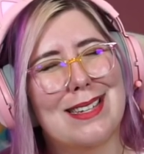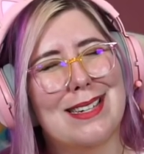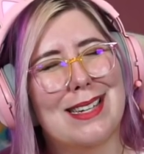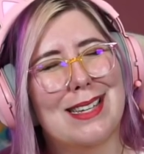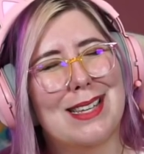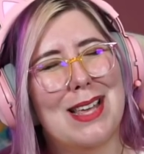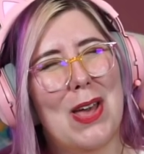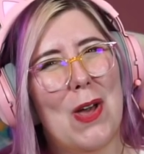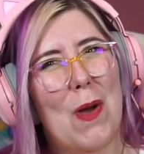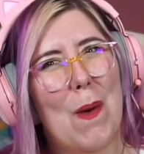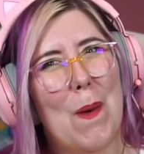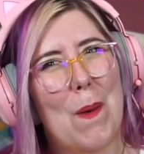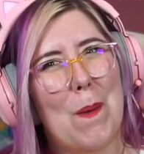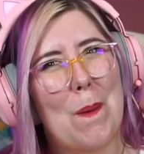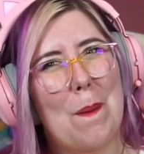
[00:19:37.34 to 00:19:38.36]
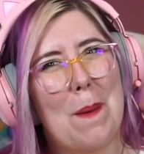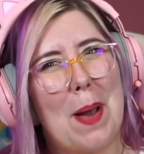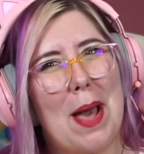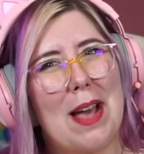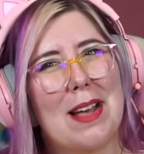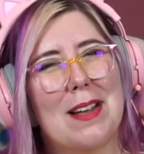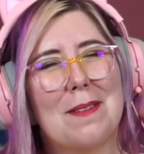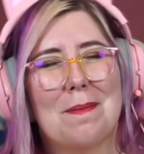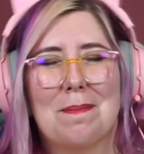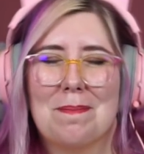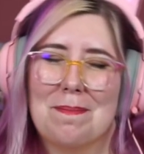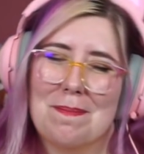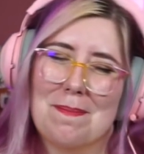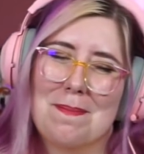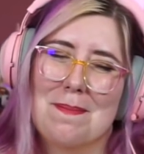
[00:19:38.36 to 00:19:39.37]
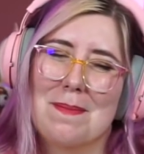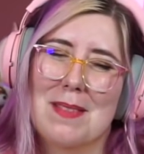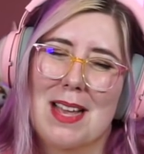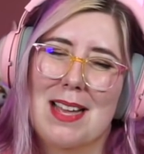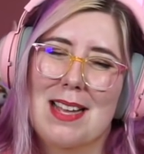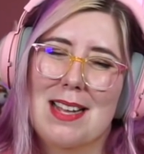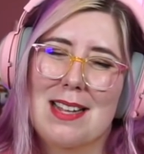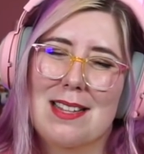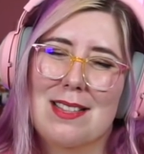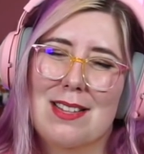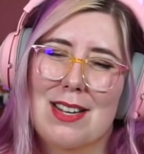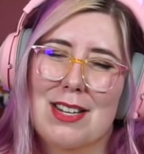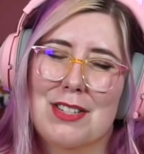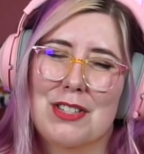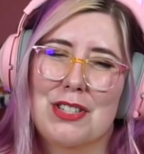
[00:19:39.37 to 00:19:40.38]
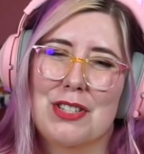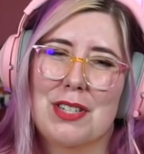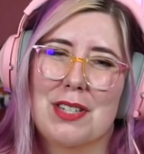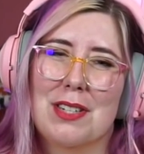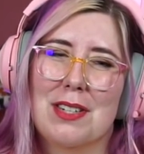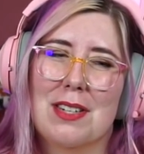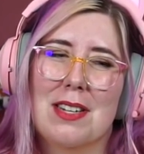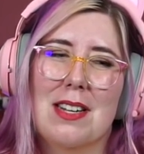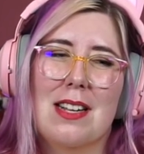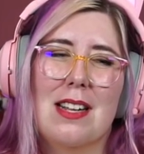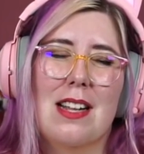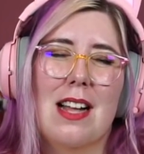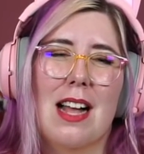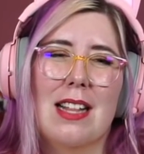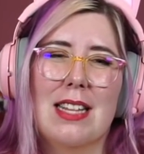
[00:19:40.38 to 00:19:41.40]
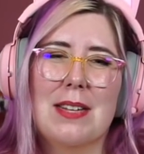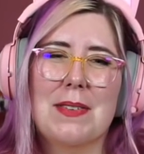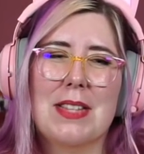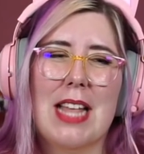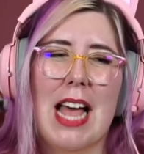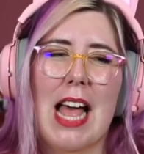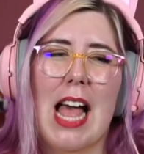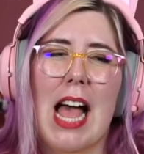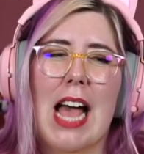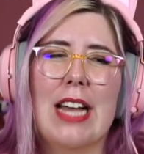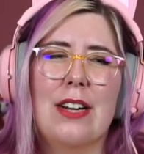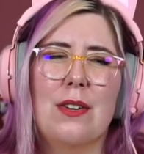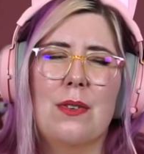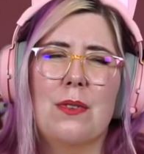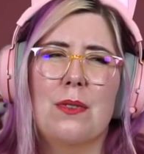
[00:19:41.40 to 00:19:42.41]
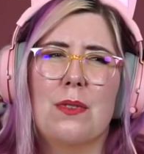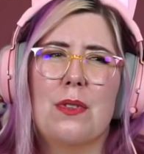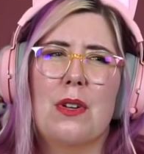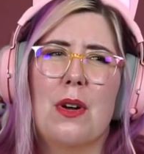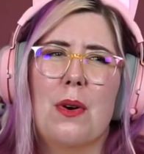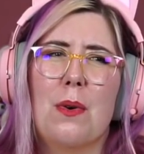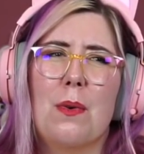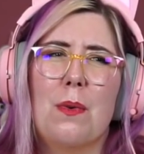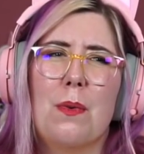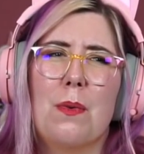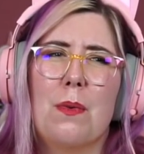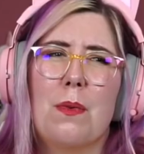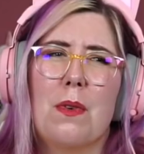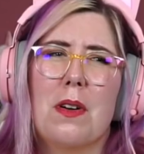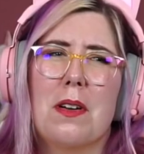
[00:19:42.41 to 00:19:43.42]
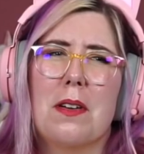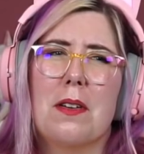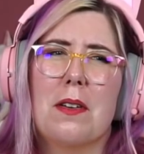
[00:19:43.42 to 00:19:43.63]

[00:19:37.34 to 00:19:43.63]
entirely sure how that's going to go. Not sure. Along with that, I don't know.